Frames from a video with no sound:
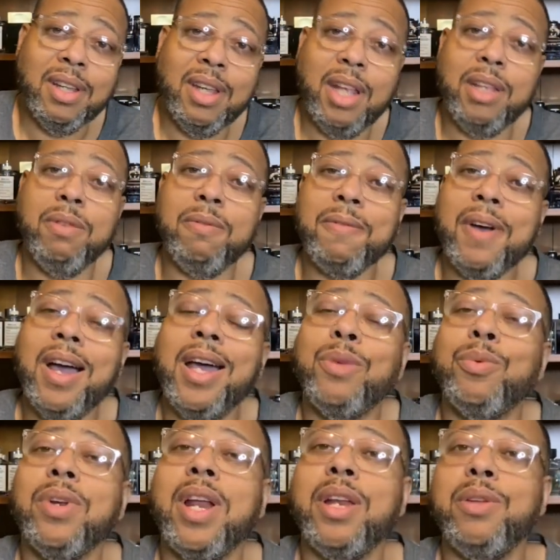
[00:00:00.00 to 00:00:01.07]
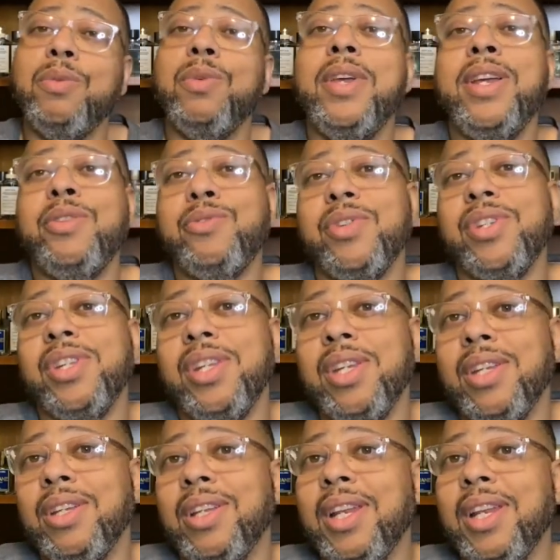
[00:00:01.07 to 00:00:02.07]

and you find what I do interesting,